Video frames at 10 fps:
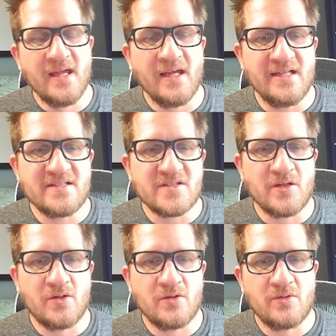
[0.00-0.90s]
And
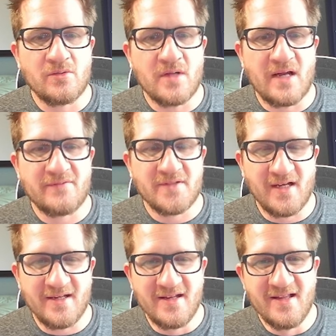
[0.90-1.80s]
so I've
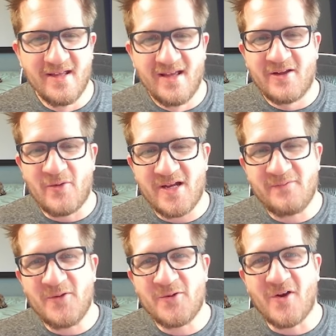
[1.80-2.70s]
done quite a
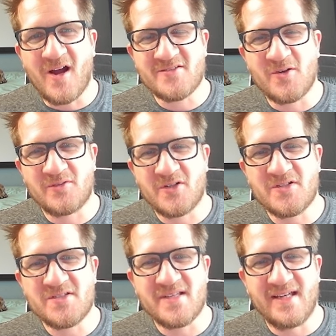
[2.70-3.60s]
few
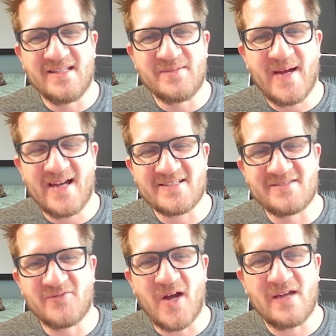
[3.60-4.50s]
crossovers in the past
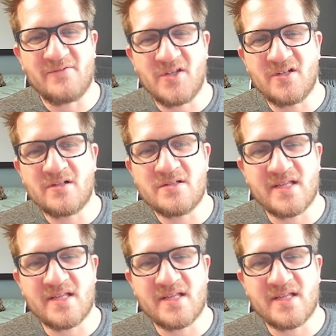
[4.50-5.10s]
5 years,